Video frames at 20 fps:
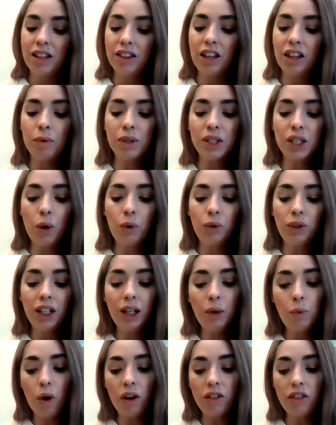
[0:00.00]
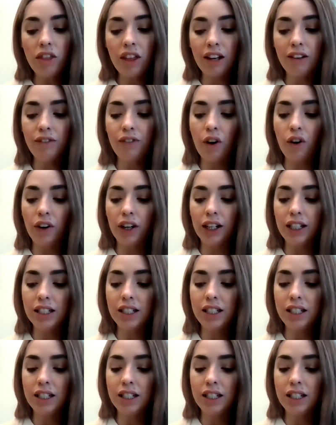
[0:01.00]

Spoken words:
There was only one thing for it,